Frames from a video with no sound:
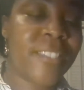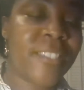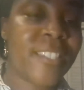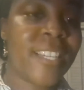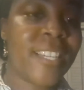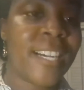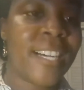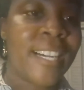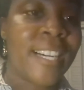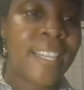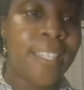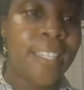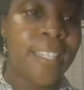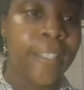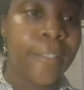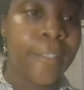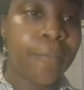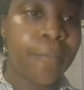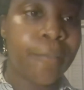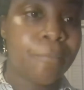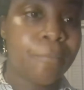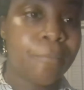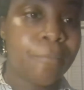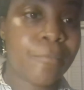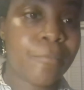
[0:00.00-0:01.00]
to hide,
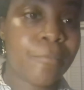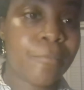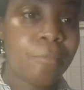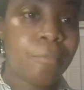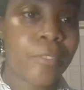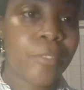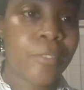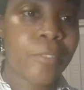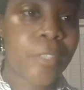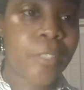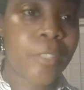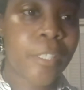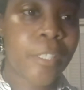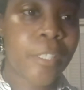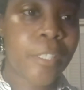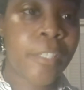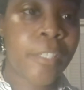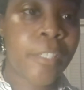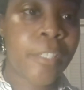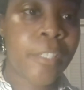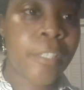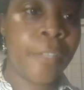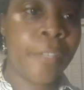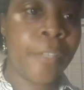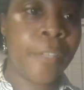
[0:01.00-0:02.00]

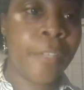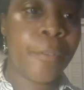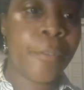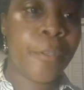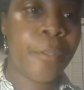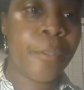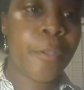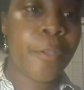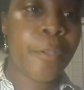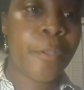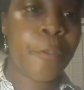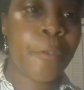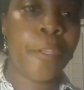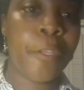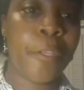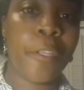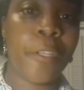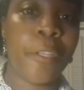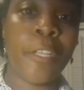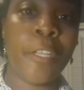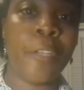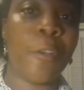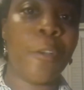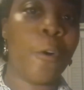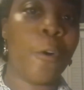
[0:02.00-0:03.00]
and
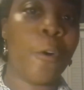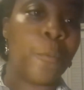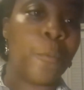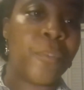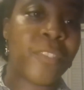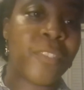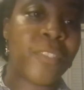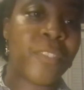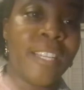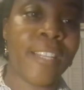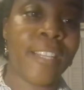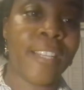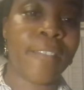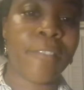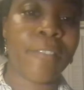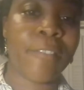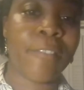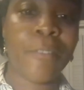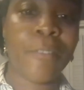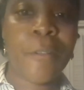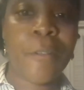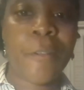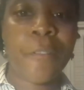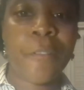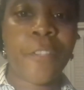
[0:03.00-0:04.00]
in hopes that
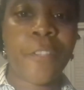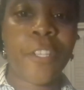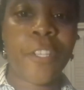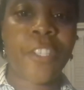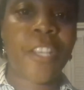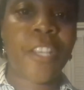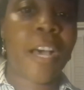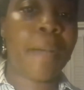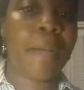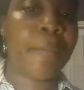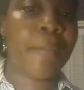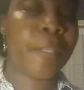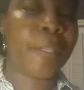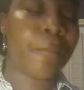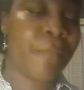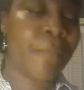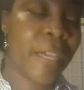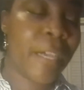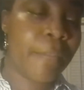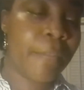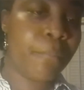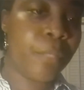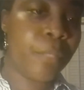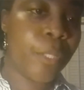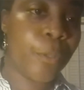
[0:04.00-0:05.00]
the topic
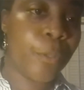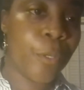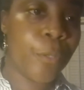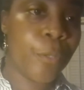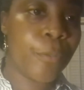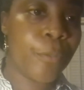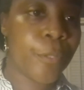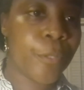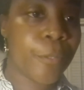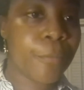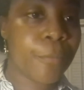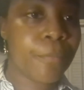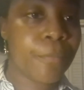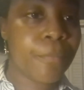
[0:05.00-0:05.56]
might blow over.